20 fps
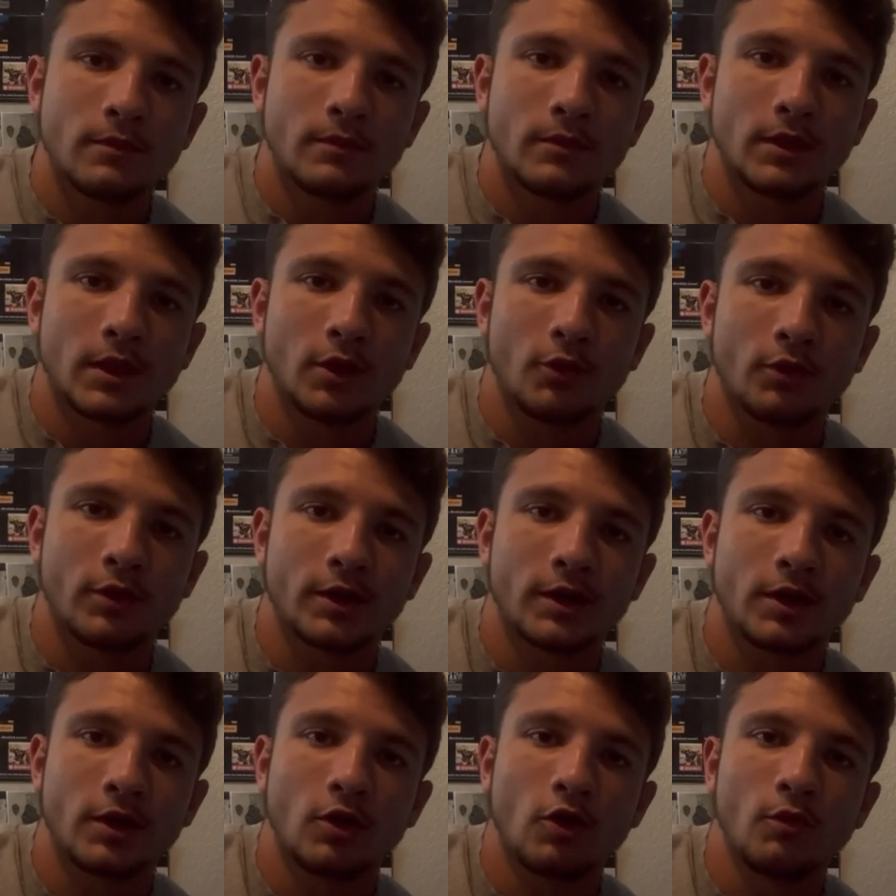Then we're
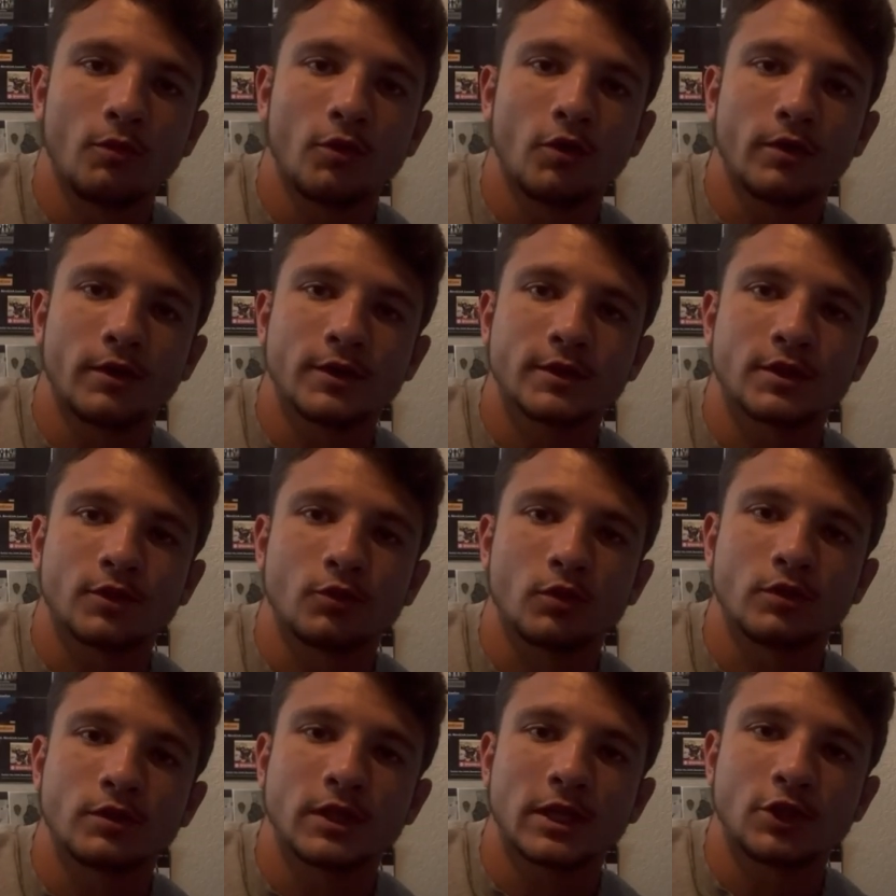gonna go more into
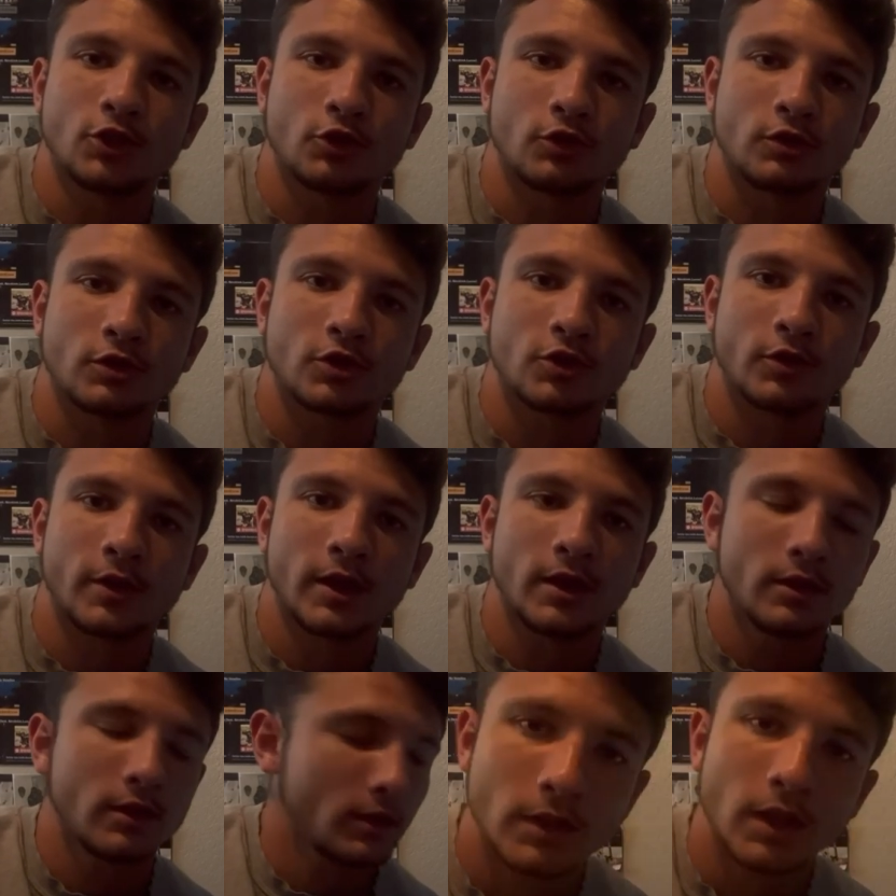rotational
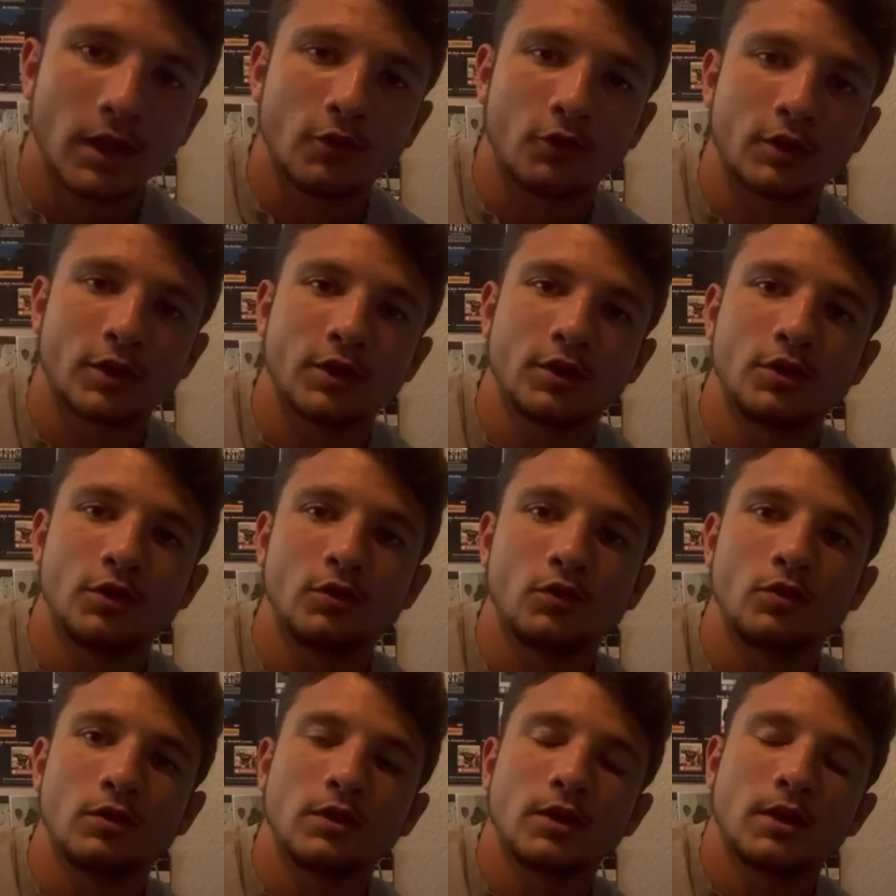strength, and we're gonna
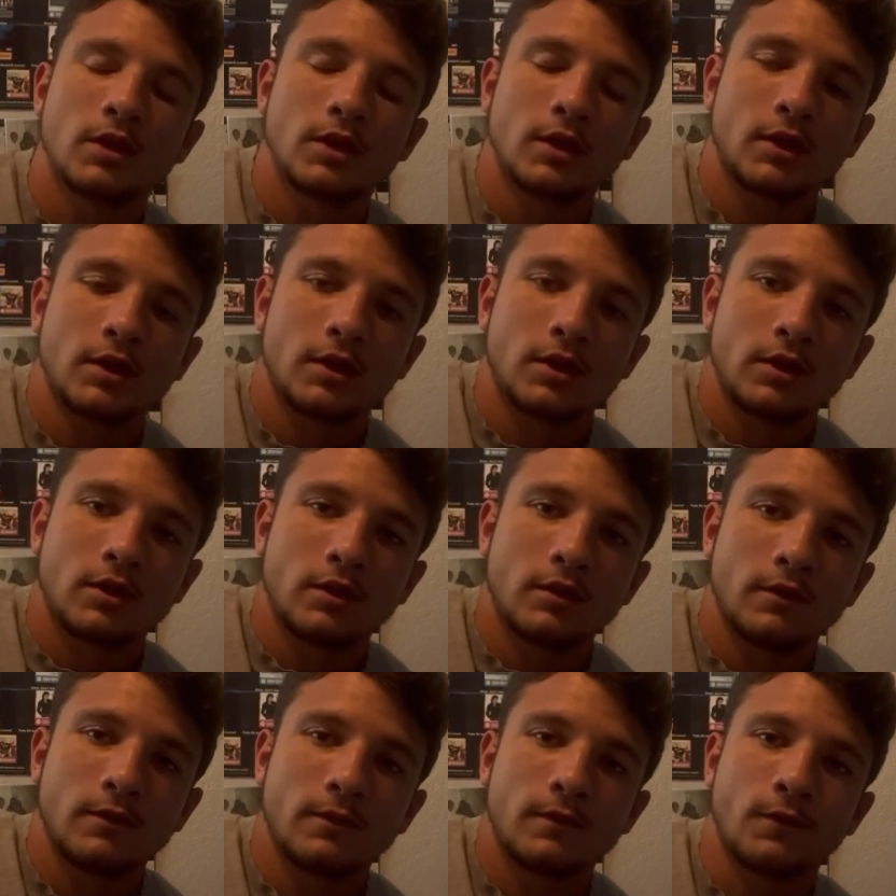do
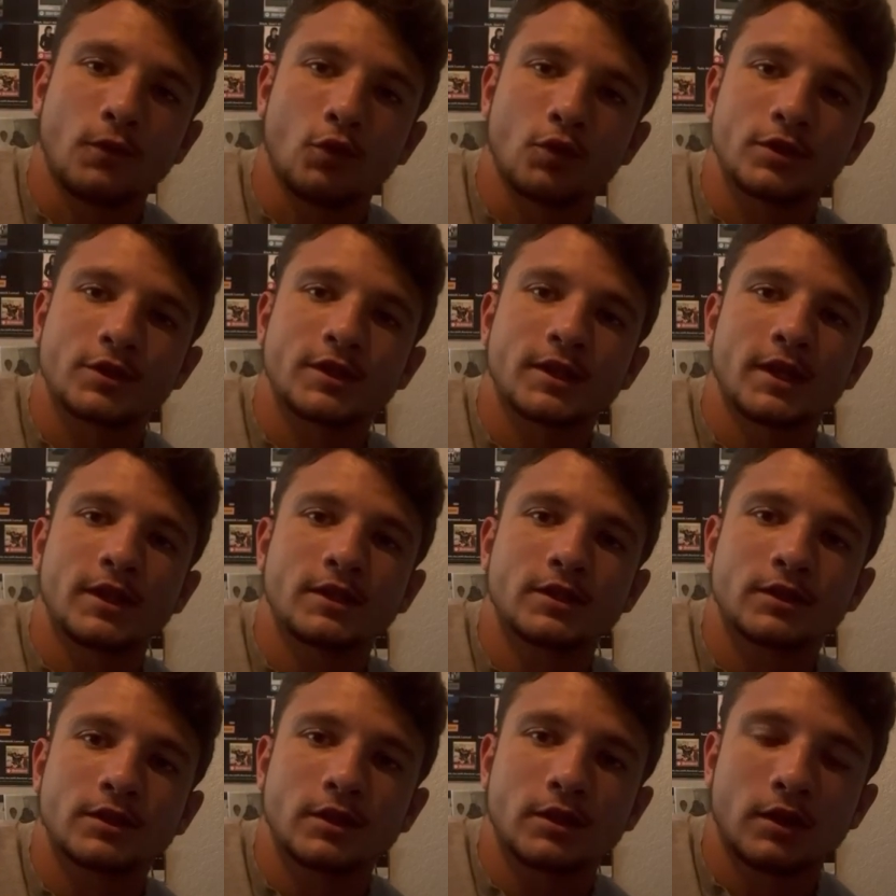4
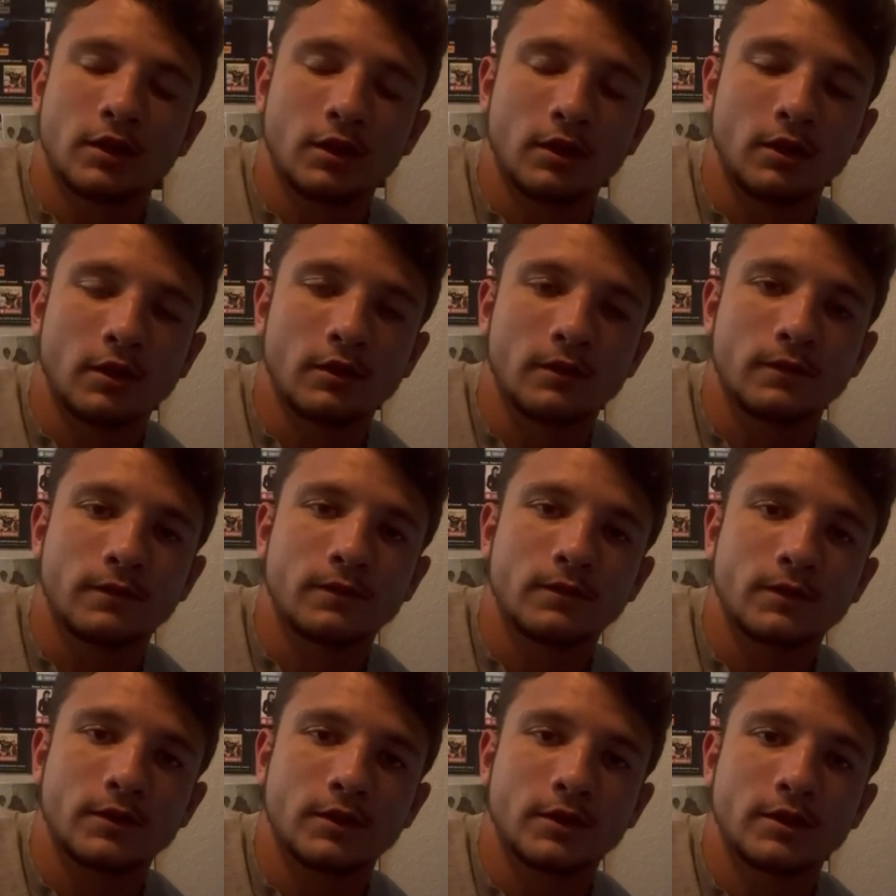sets of
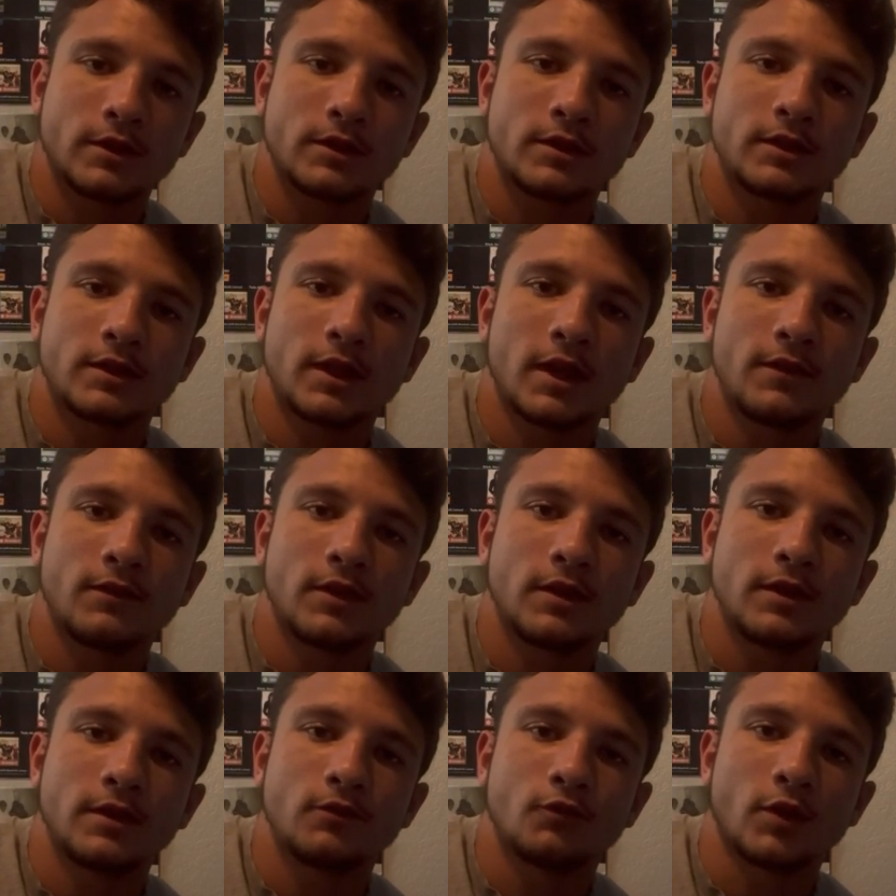
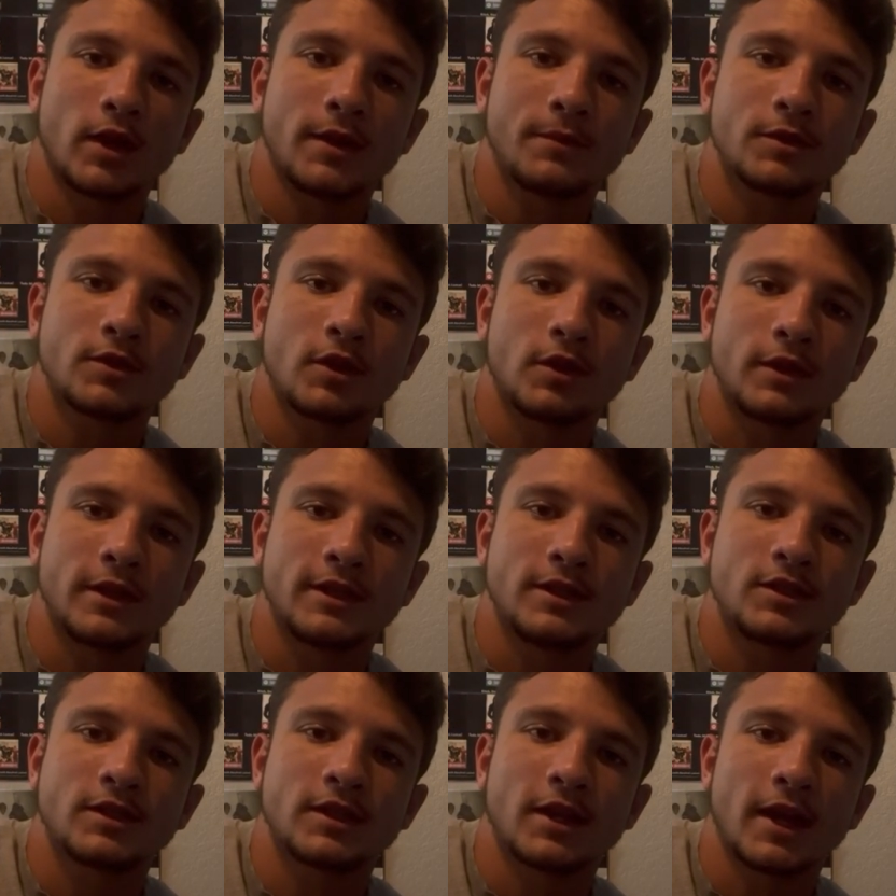7 reps on
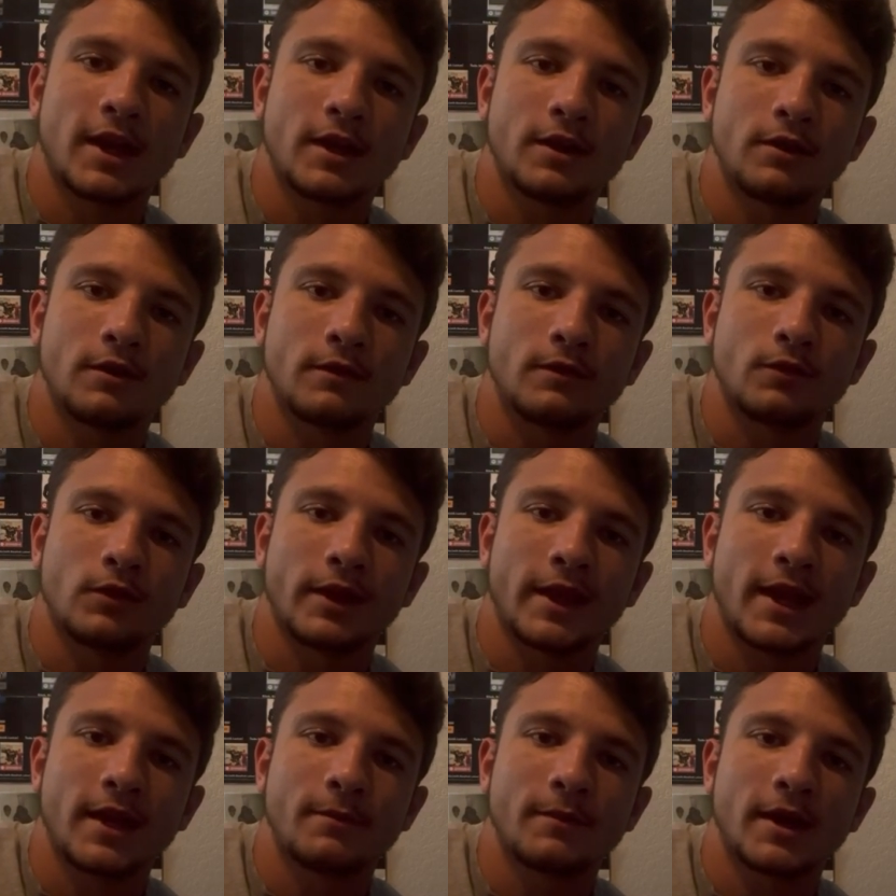each side of
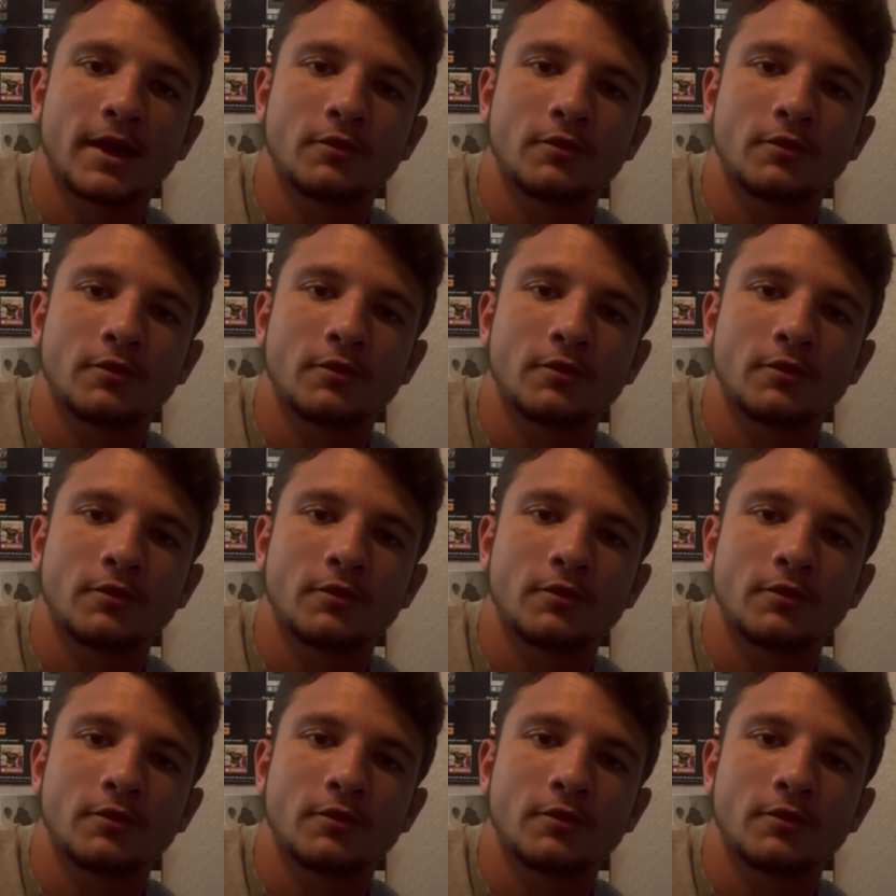landmine